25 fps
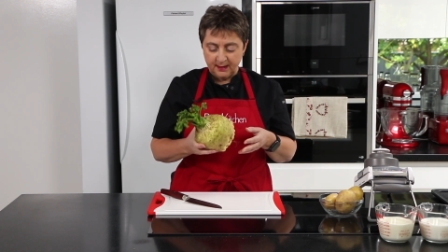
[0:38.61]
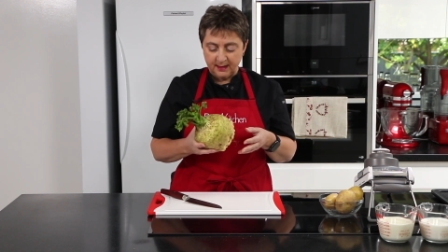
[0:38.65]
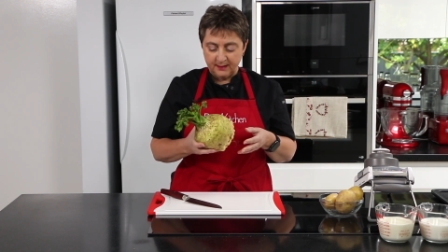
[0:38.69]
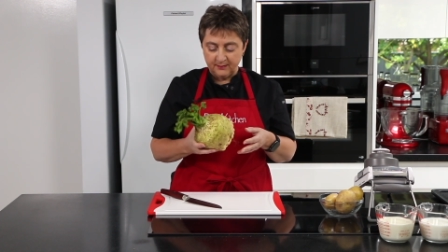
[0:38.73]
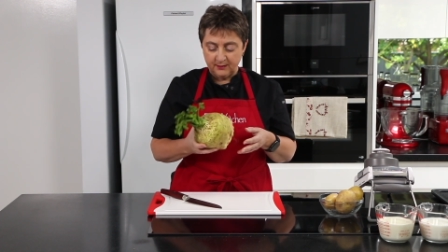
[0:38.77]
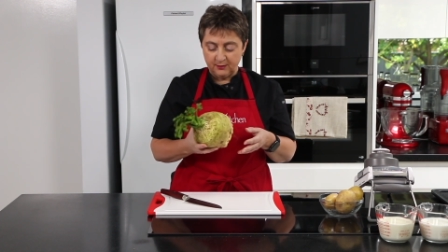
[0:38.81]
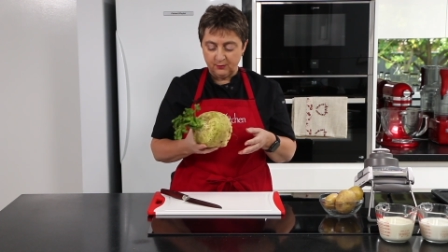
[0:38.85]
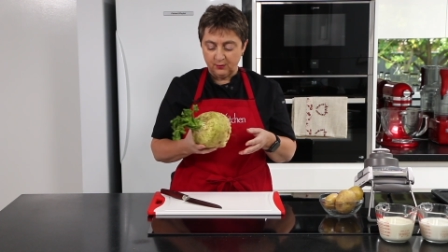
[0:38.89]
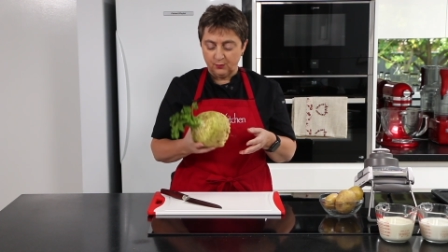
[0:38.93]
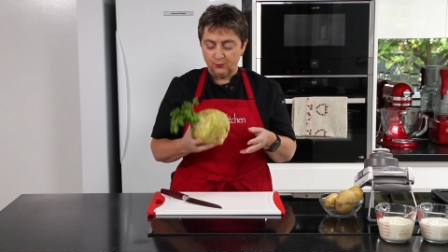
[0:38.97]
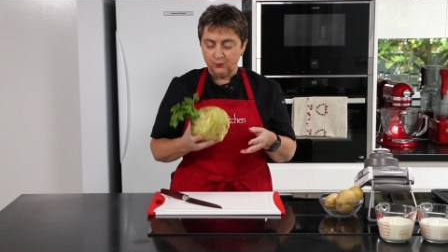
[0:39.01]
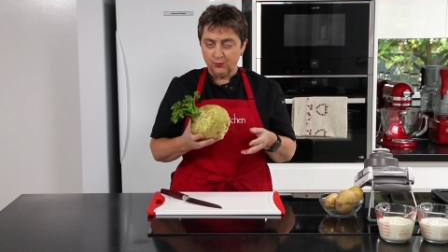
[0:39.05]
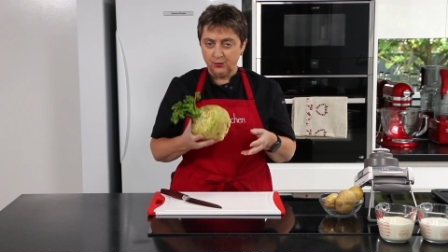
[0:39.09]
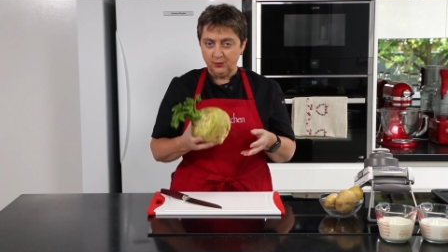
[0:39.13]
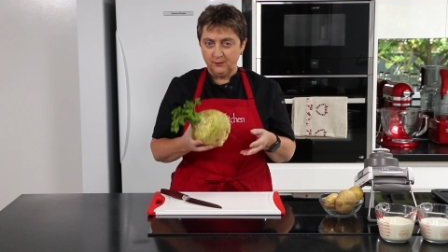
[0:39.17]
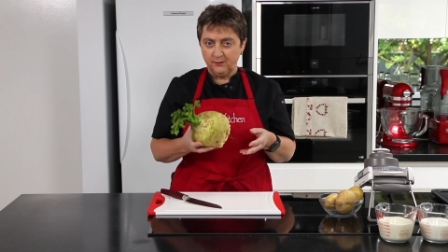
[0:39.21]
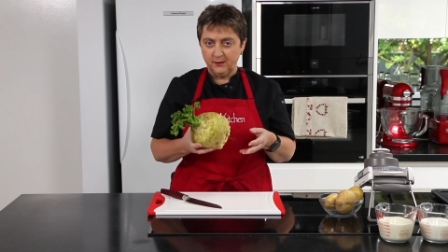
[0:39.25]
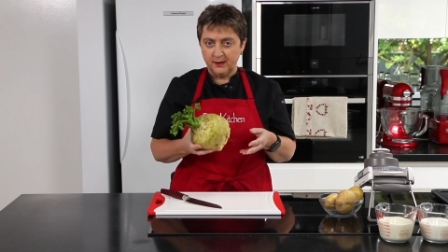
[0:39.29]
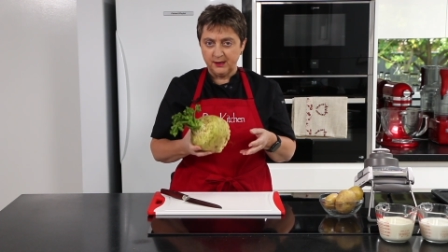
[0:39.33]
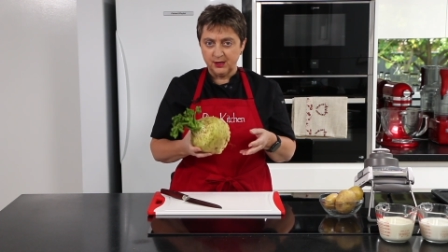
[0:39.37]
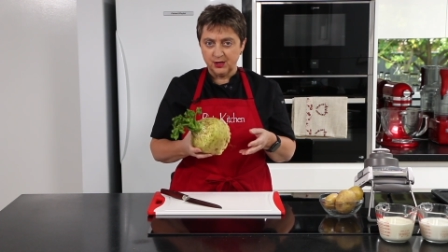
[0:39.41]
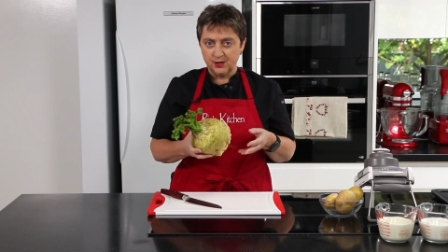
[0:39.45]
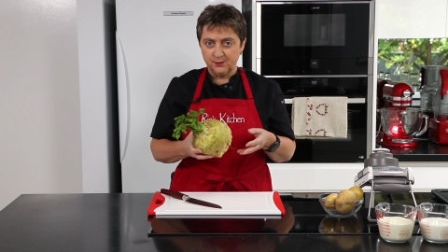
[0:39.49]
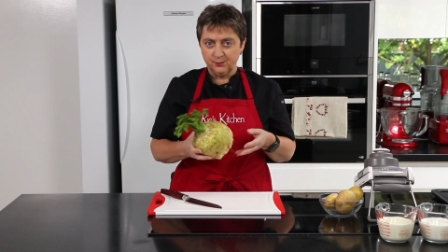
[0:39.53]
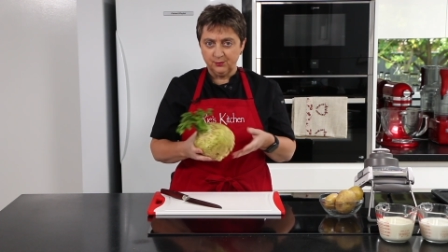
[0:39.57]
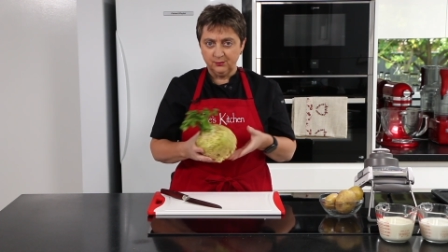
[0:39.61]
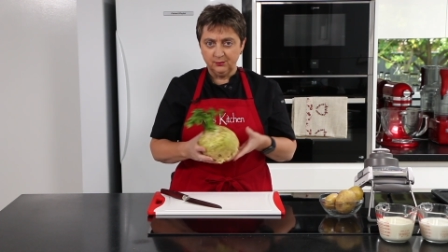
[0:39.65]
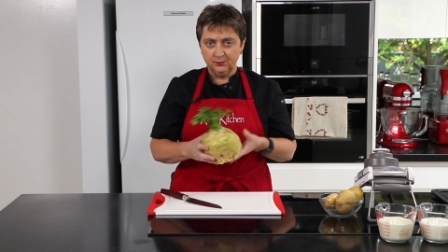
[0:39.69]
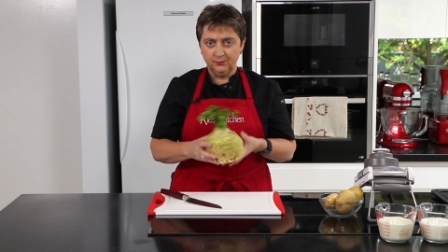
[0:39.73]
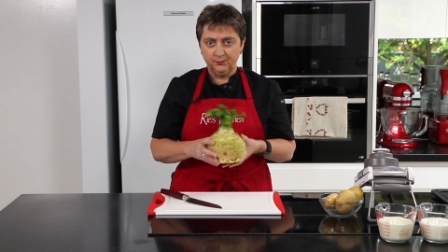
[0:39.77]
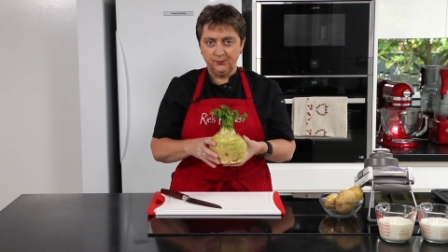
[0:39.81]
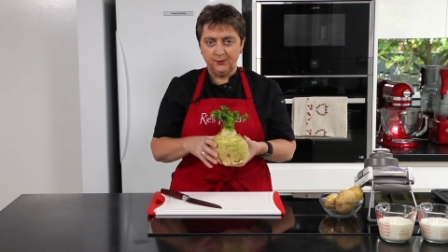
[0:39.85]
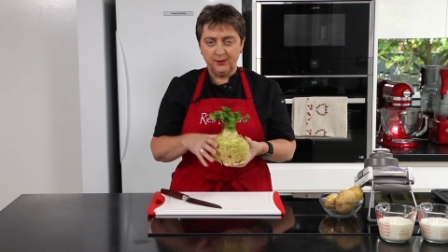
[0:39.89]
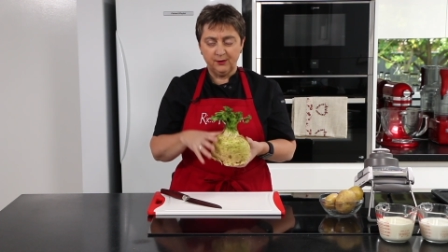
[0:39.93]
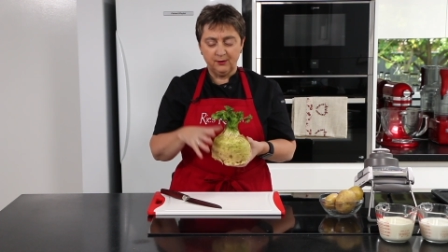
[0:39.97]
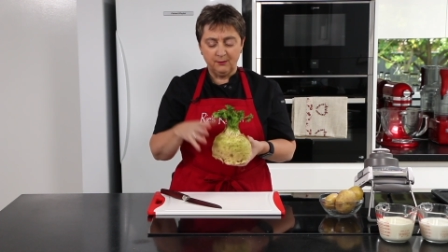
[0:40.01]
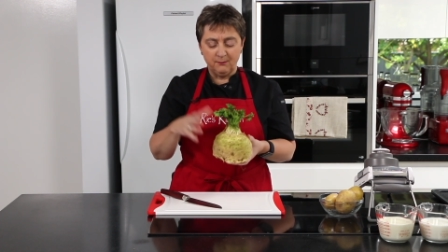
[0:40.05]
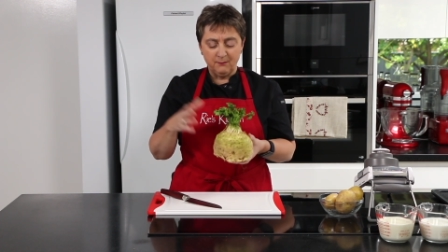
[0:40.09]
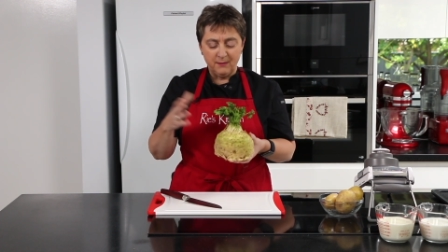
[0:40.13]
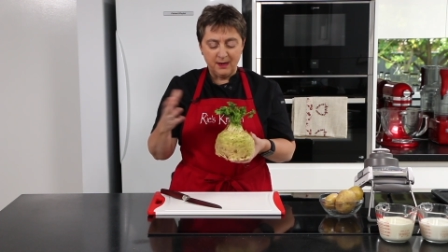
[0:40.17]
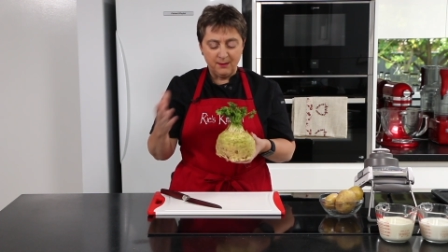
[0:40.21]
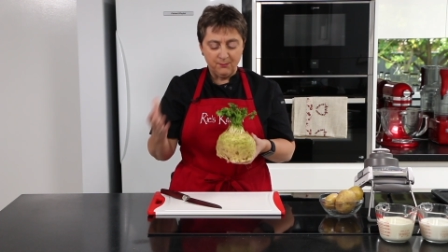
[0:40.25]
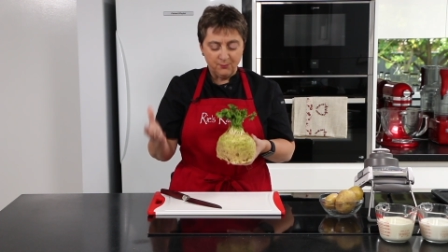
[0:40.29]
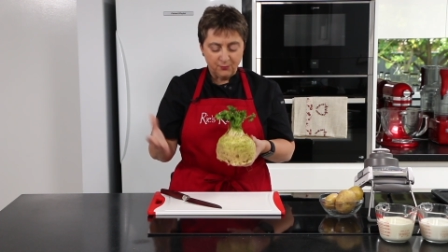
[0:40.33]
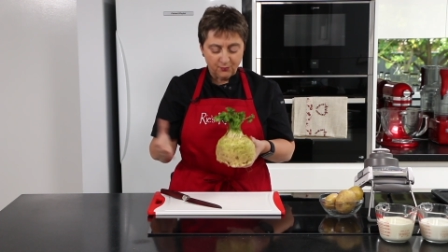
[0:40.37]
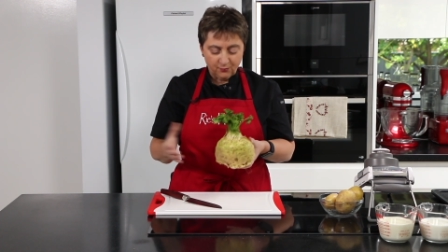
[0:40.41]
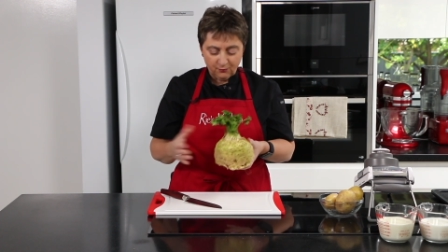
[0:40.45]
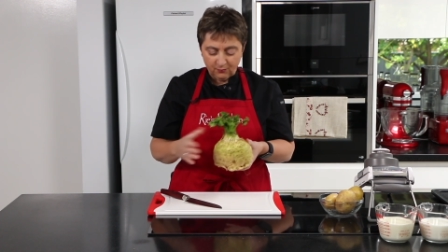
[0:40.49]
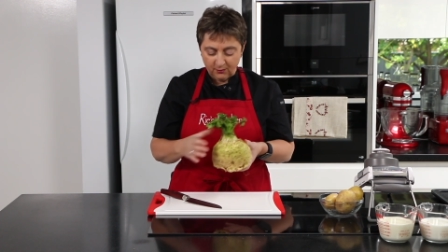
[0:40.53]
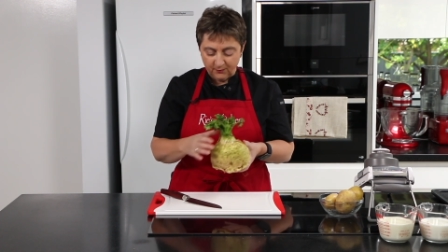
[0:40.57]
They're a root vegetable. They're a
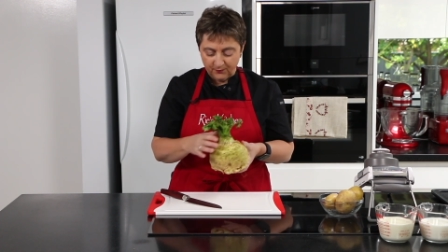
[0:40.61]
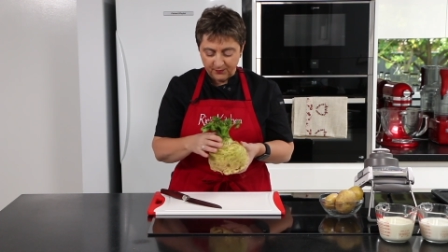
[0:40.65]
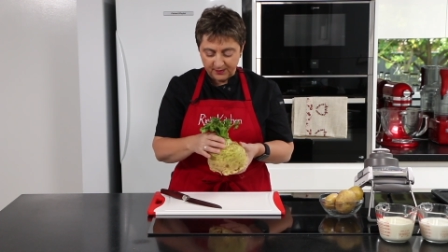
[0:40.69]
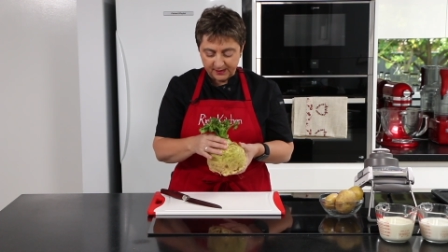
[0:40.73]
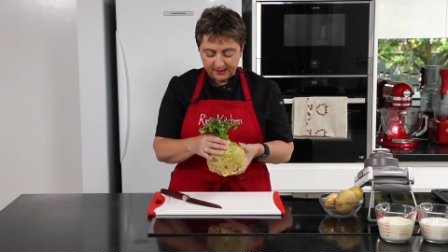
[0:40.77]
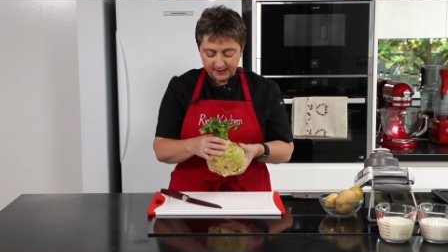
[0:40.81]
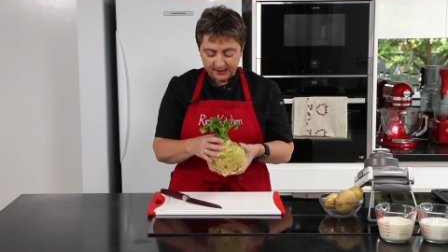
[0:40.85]
member of the